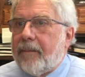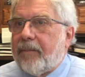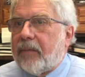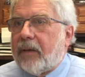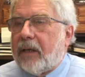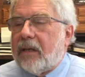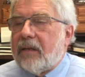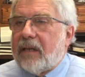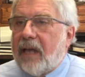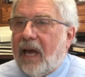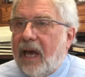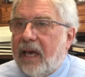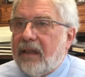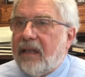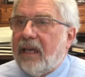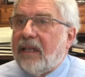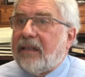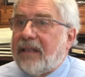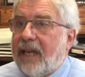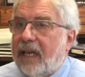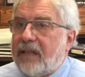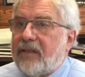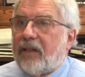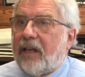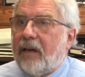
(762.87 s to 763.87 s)
because I think
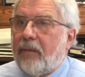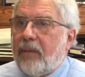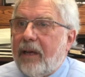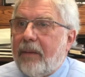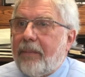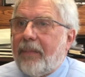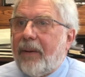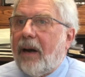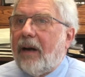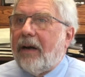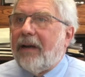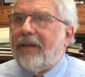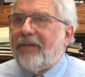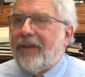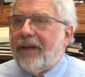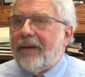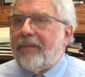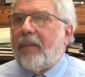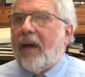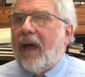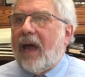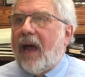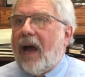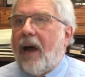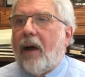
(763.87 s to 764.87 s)
that's going to be a part of it,
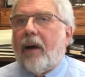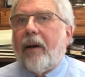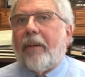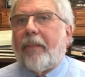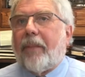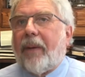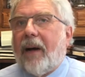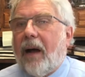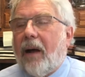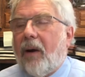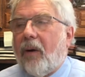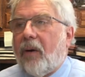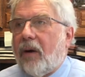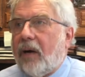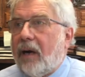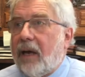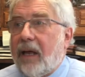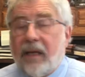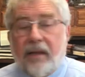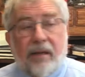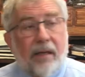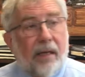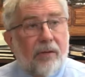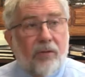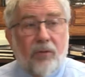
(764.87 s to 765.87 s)
my higher power. And I
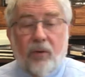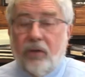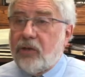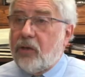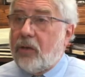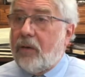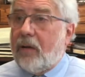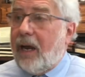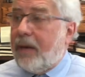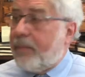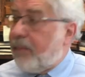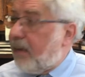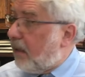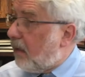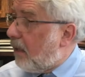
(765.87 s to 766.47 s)
thought, well, sure, I'd be